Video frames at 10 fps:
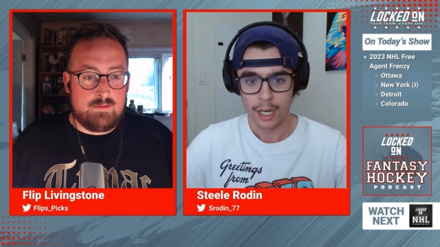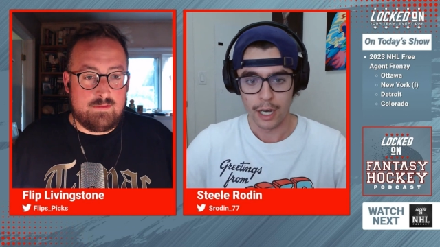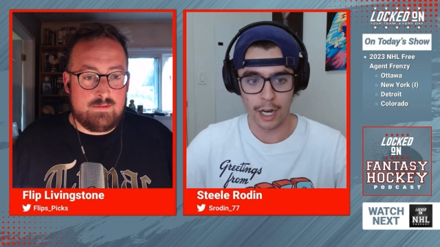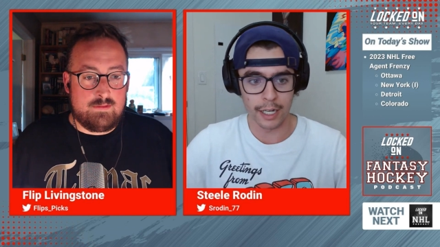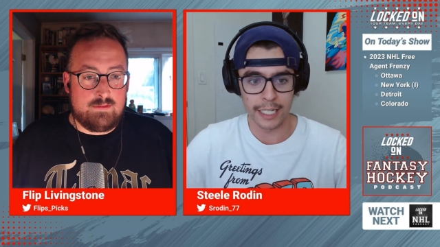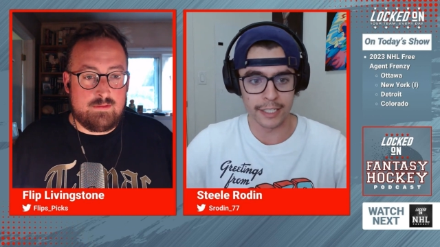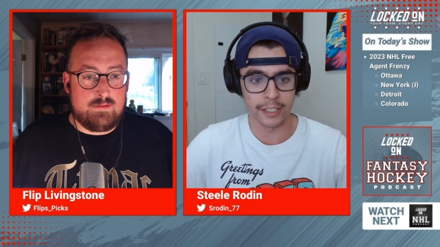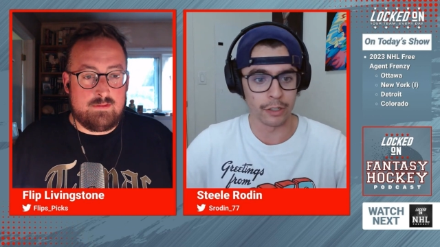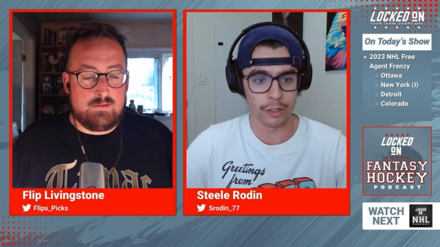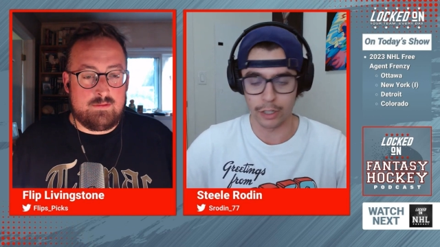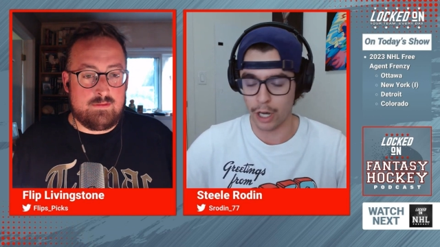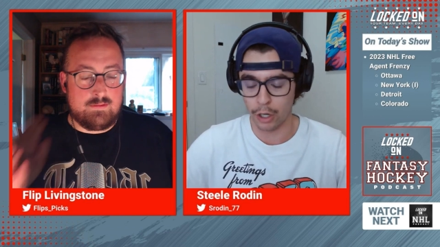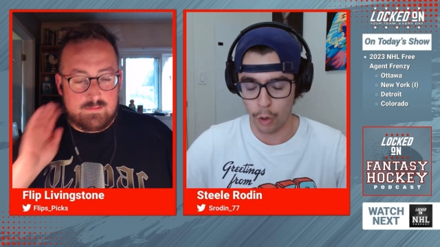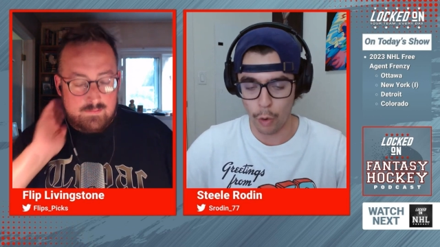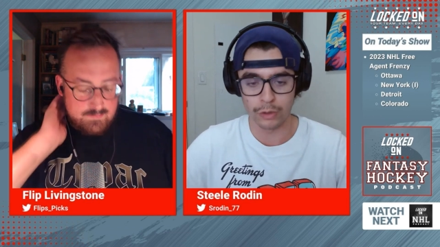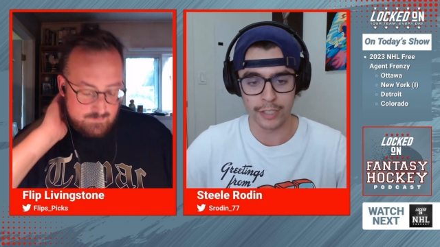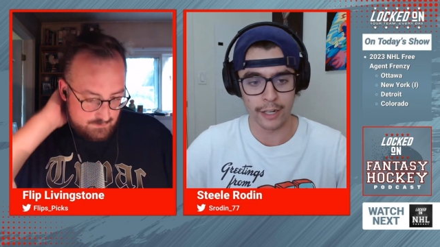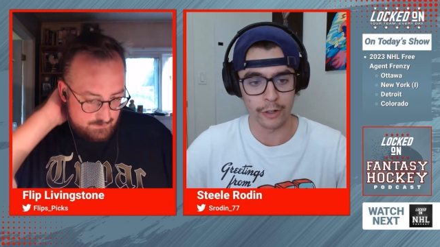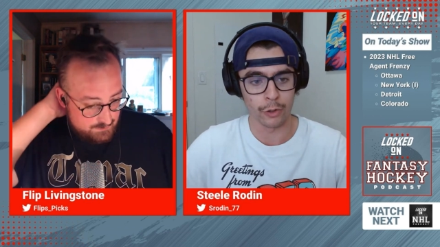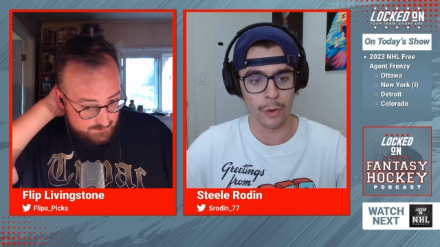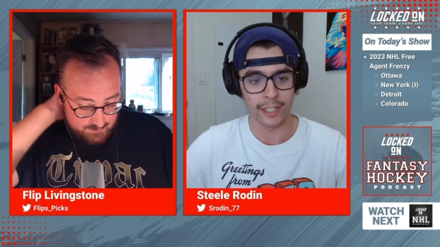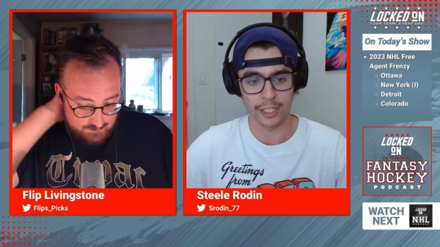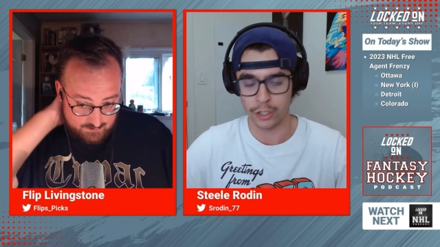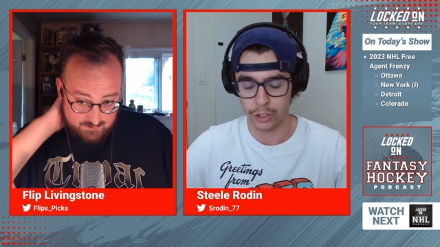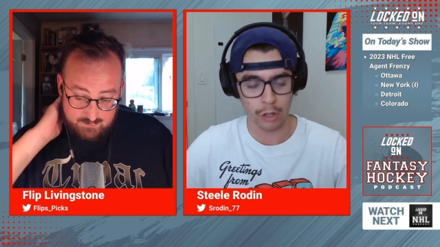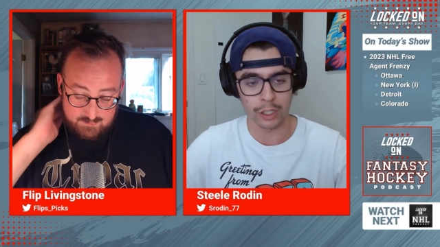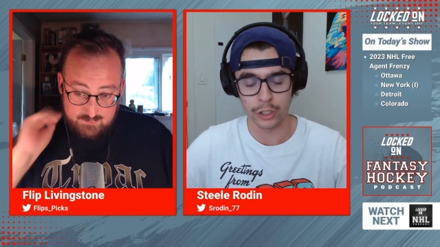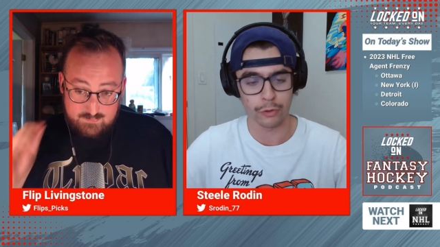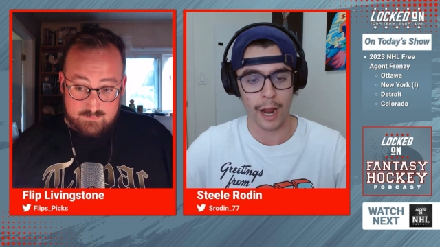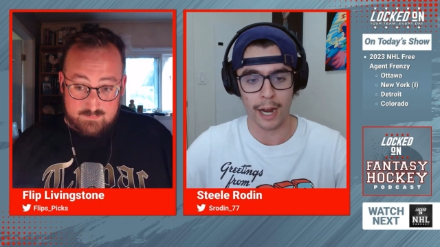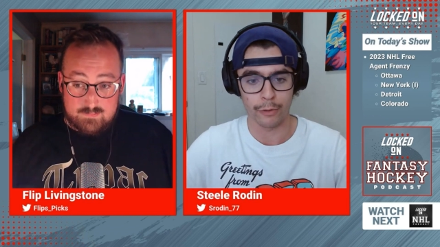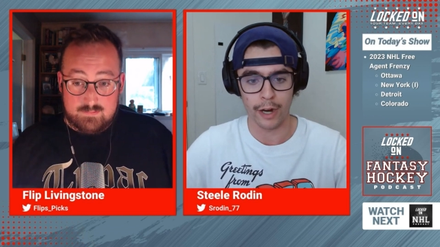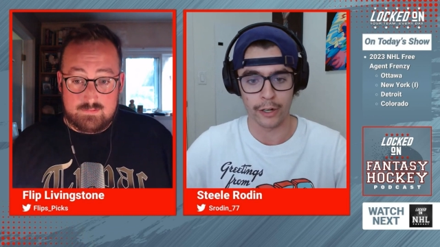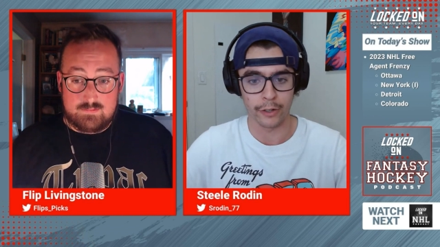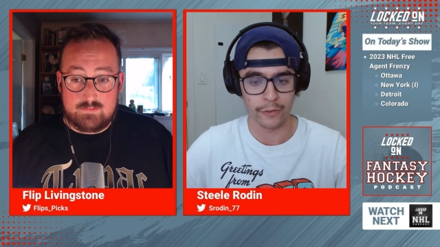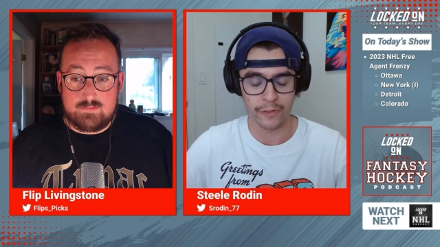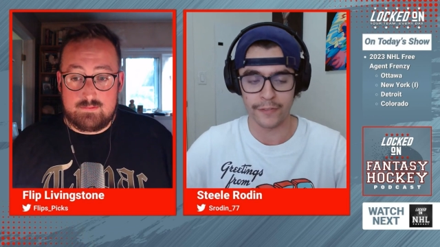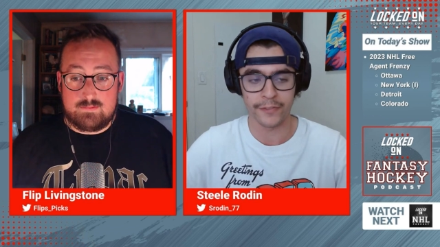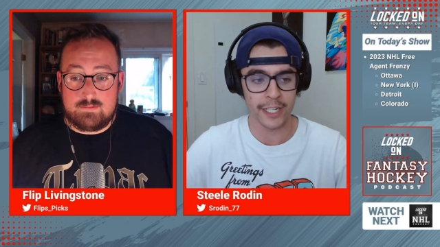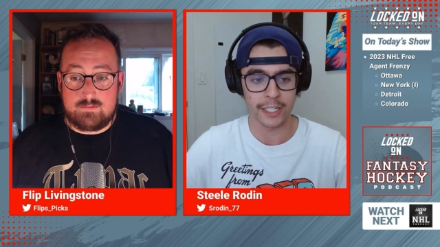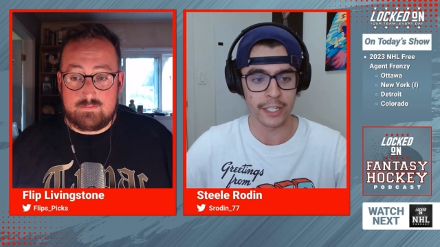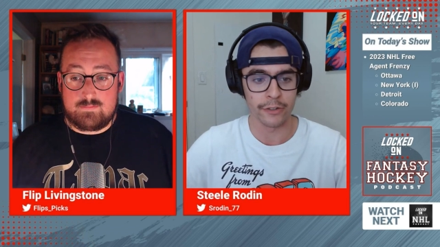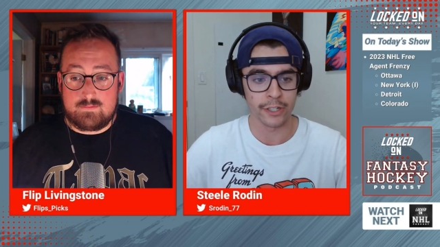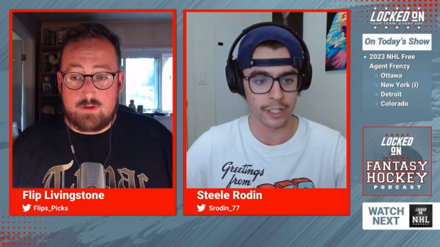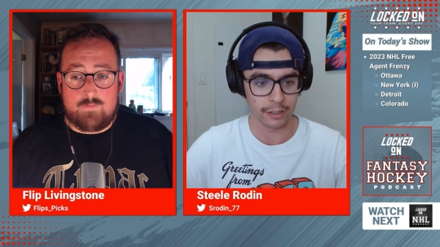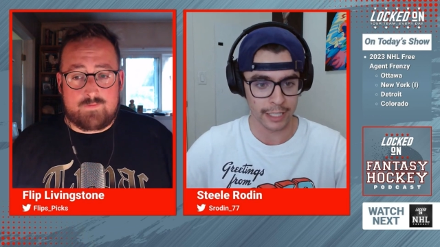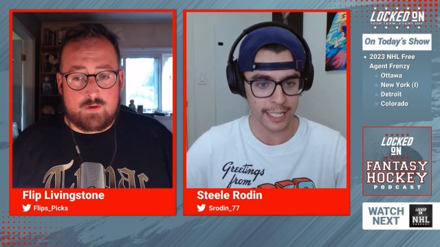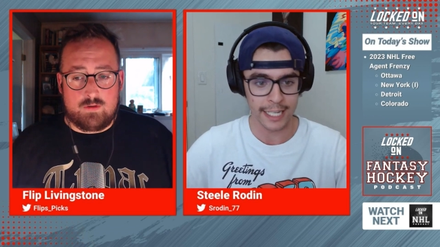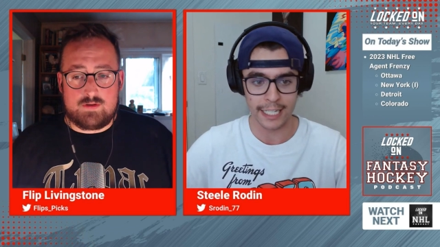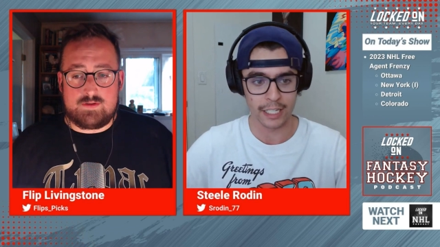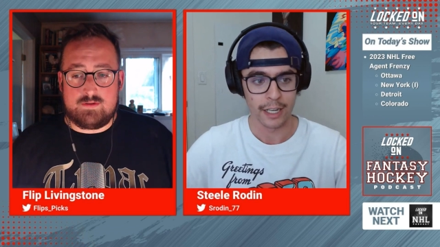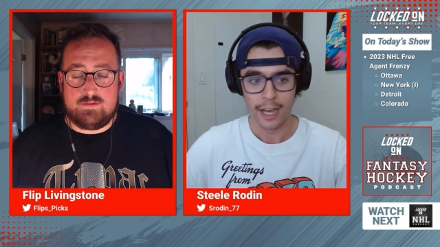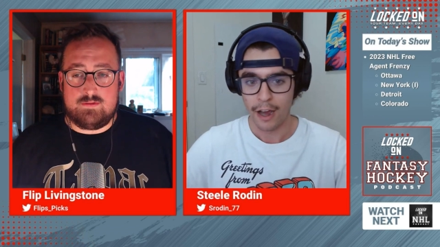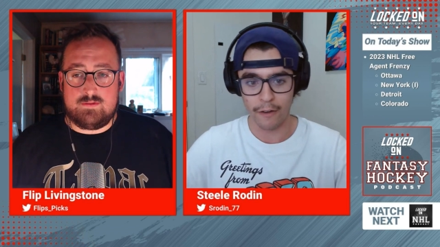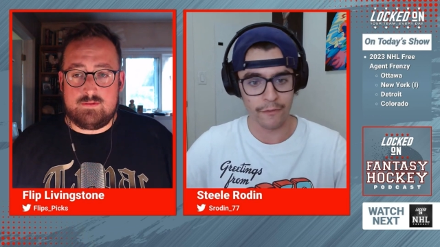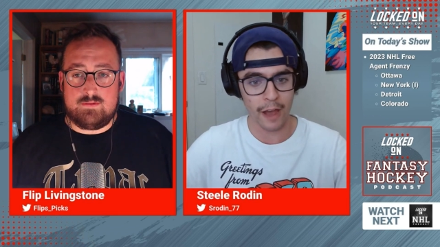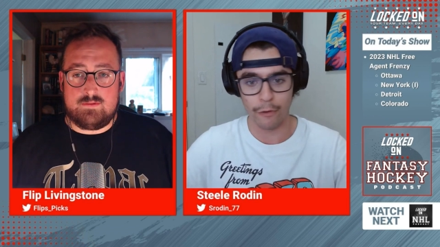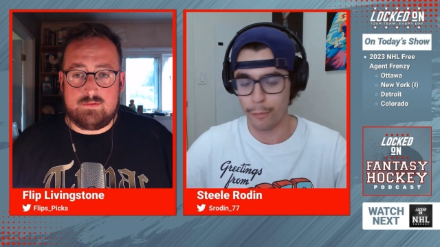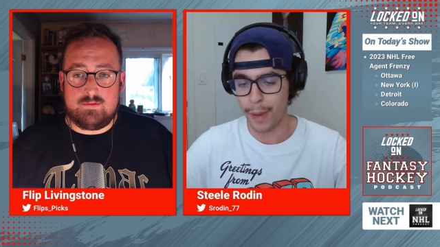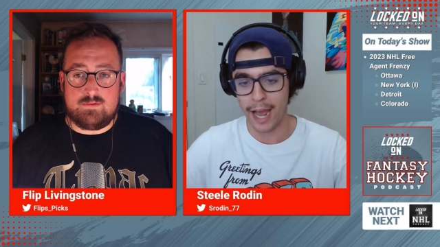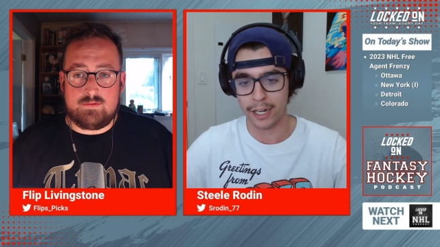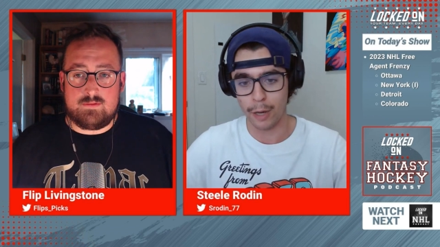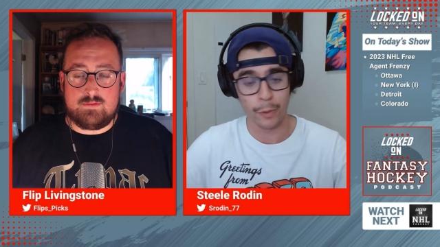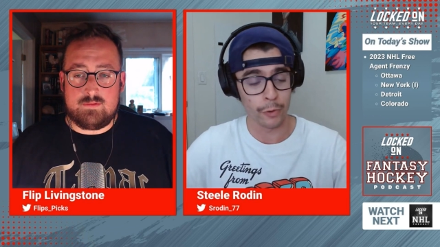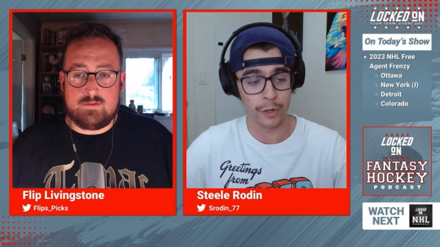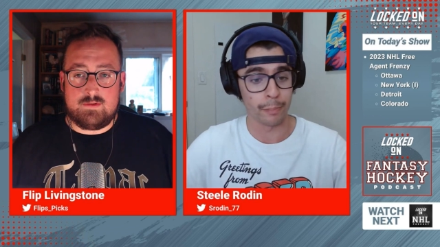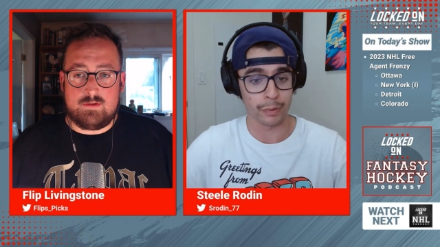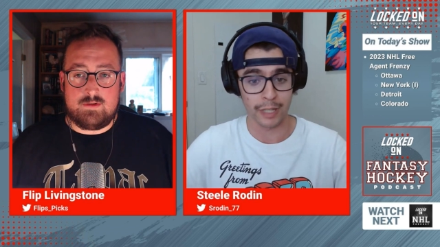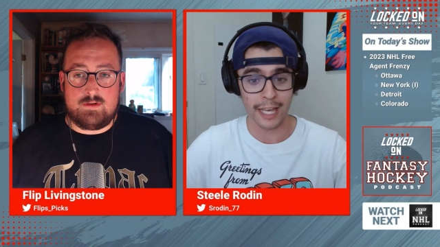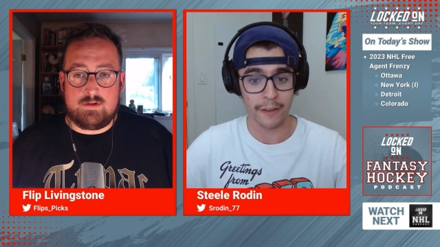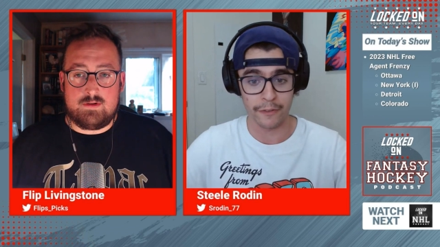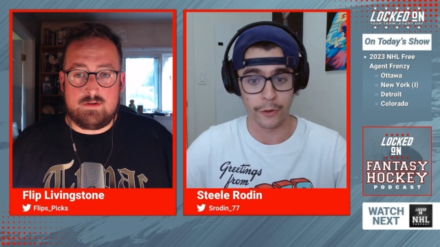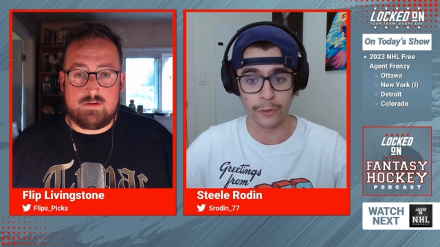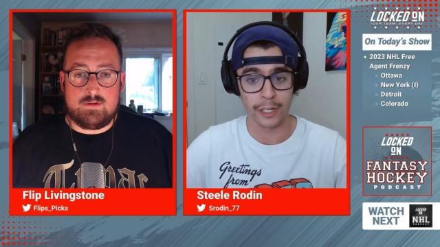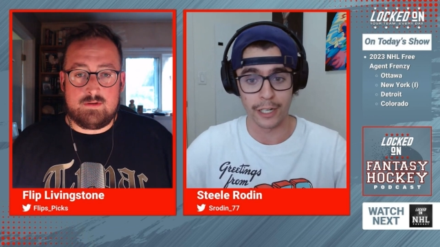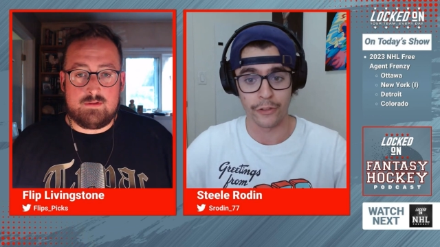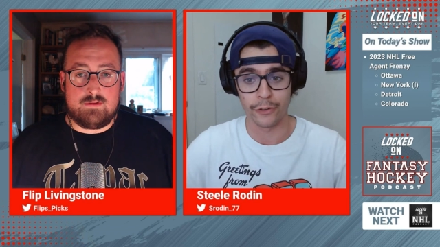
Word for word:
Speaker 1: uh, he's still a goaltender who has a solid track record, 15 years in the of league. Course. He's a, a, veteran backup who can play 30 to